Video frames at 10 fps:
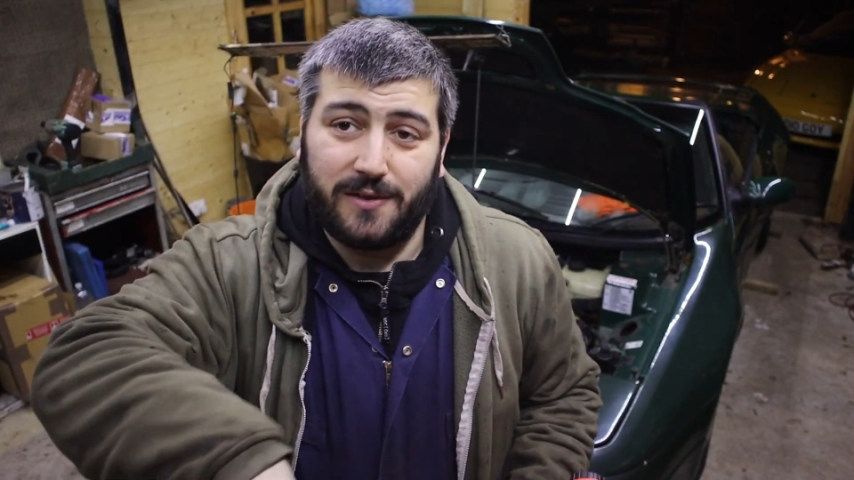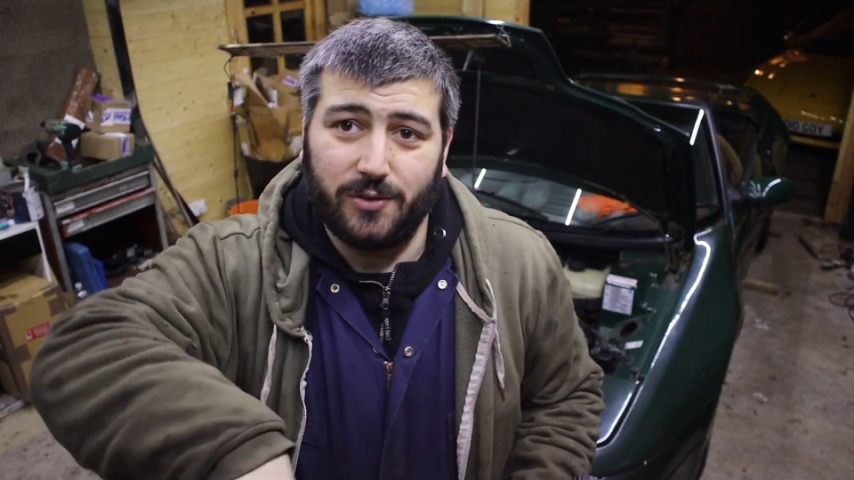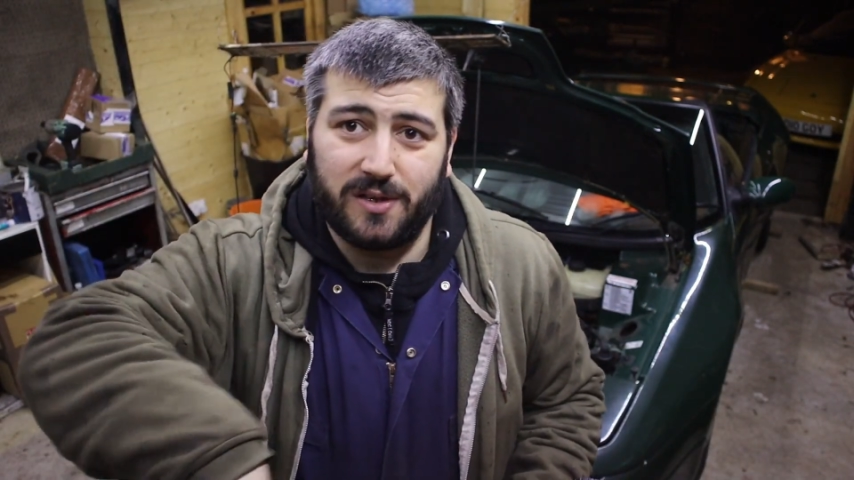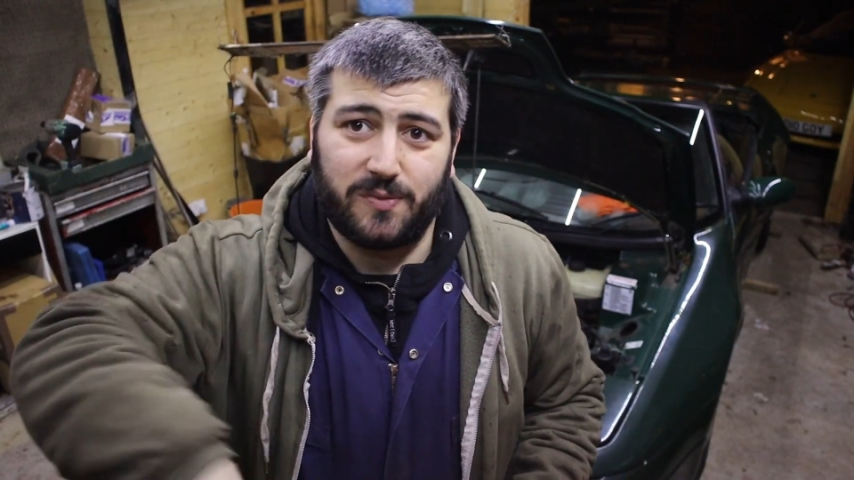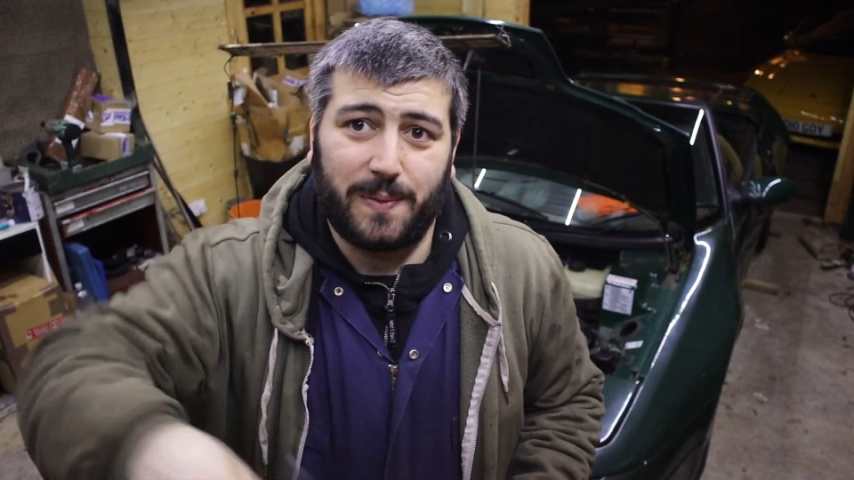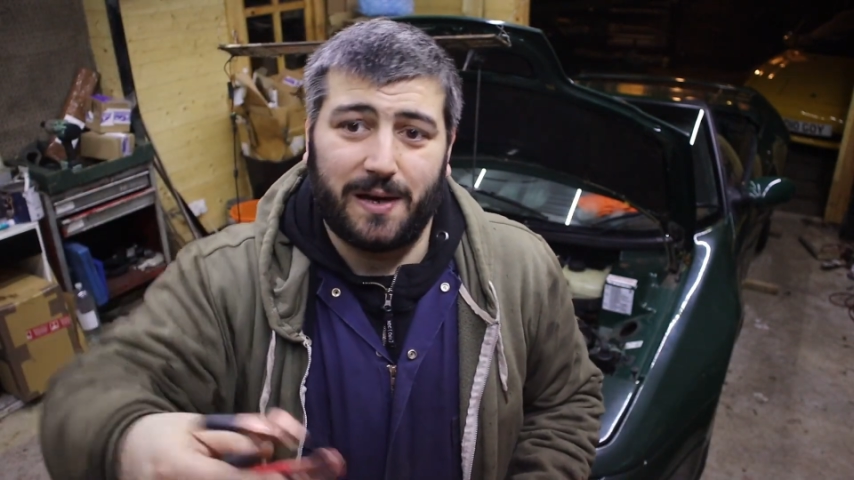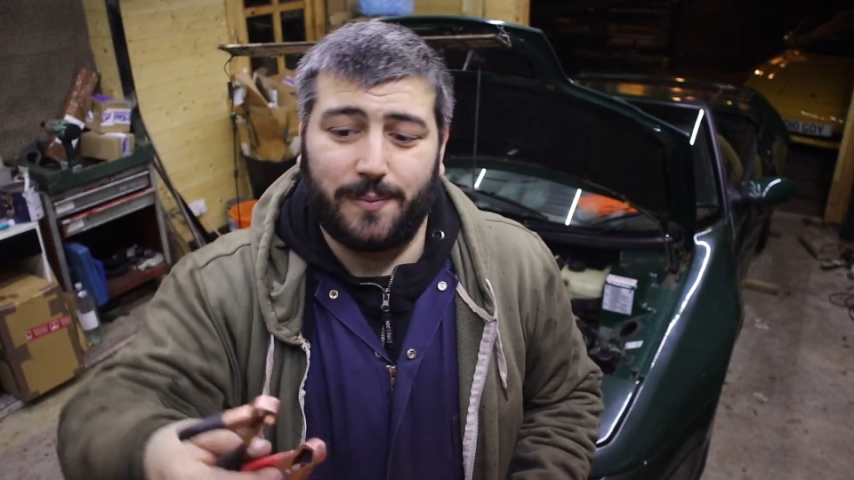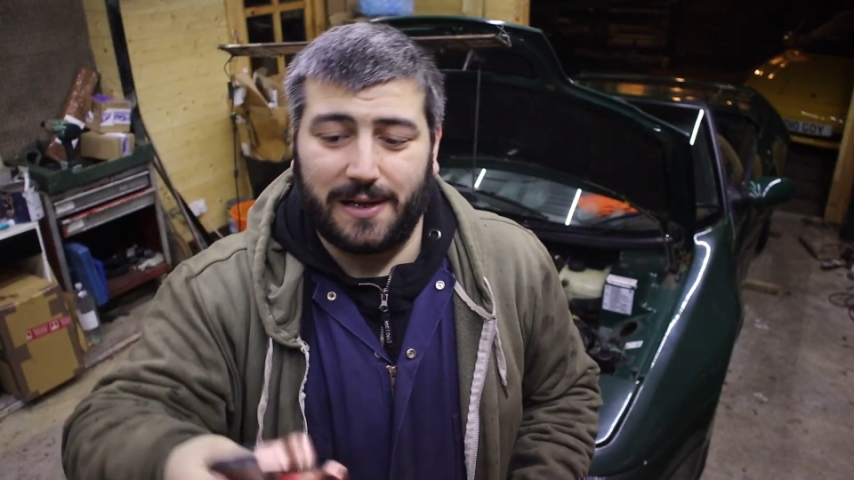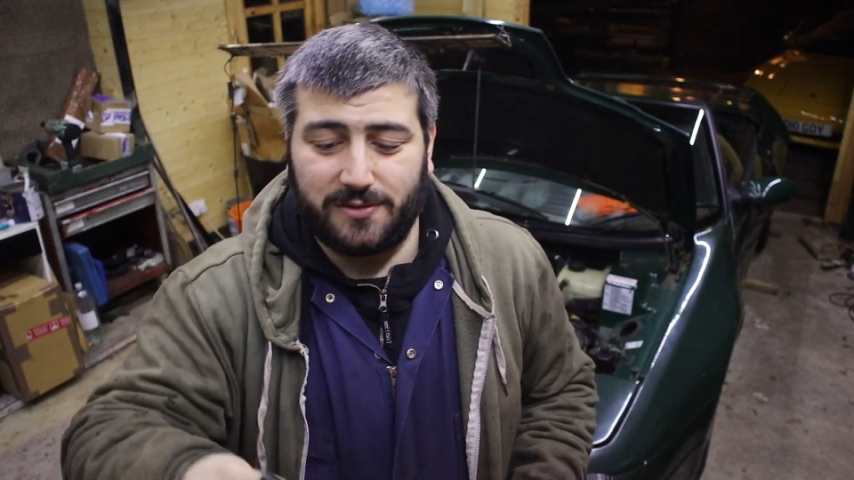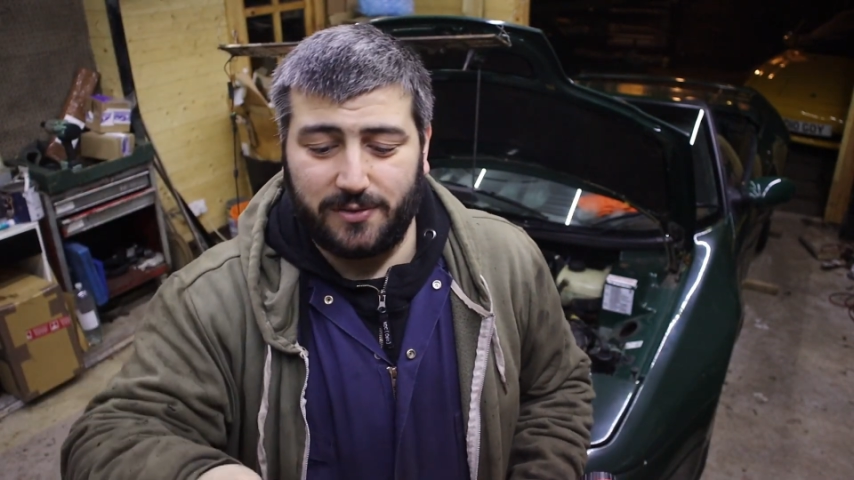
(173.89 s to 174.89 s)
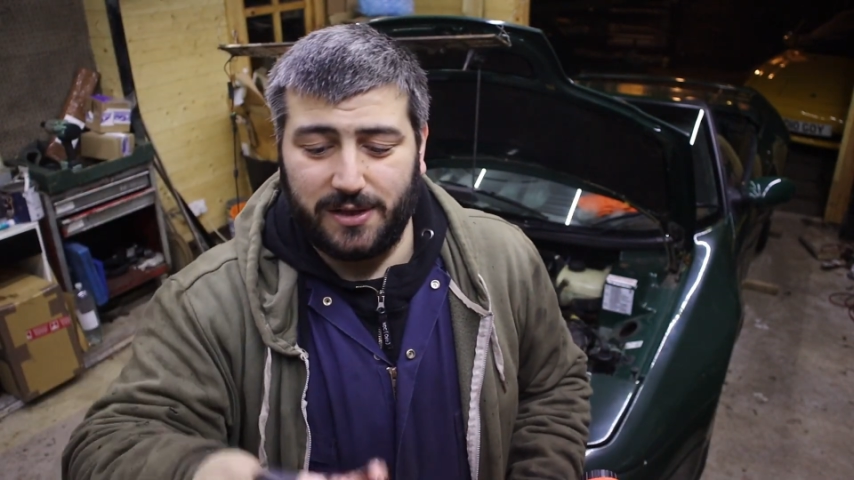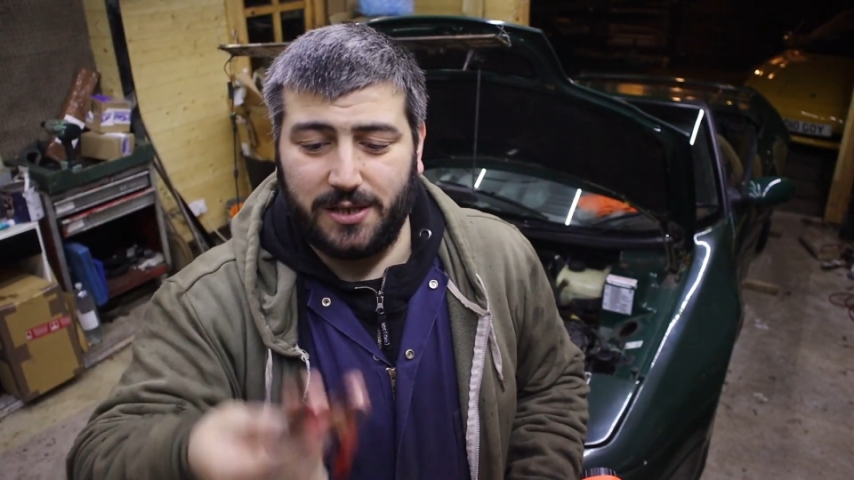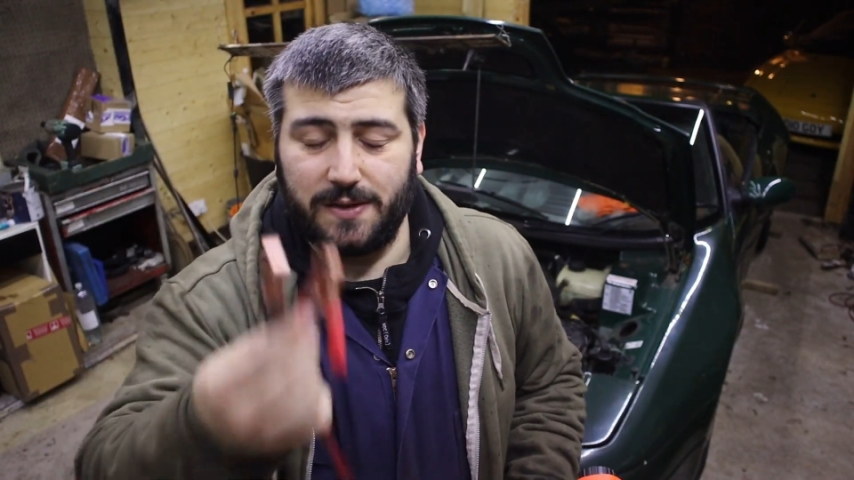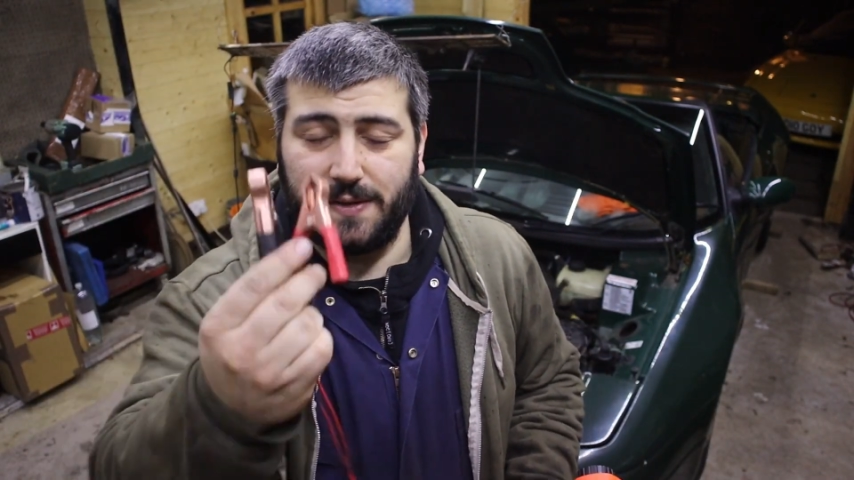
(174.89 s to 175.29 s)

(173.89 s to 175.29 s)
took a spare battery,